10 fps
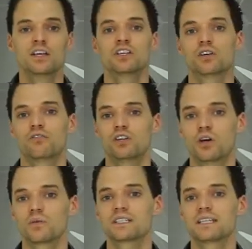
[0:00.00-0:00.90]
So if you
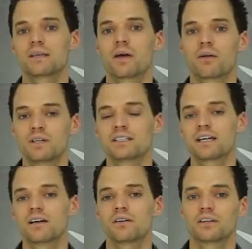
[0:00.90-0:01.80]
don't see them at
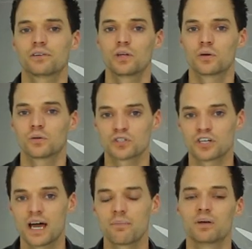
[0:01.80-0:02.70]
retail in your local
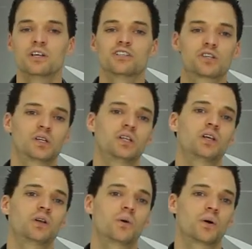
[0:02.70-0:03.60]
shop, certainly you
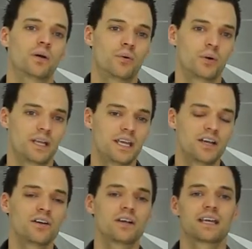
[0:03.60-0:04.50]
can order a board
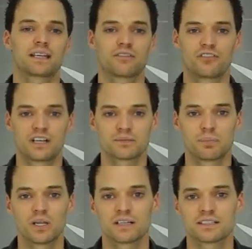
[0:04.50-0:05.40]
here, get the FinS
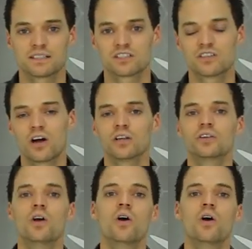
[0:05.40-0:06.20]
plugs installed,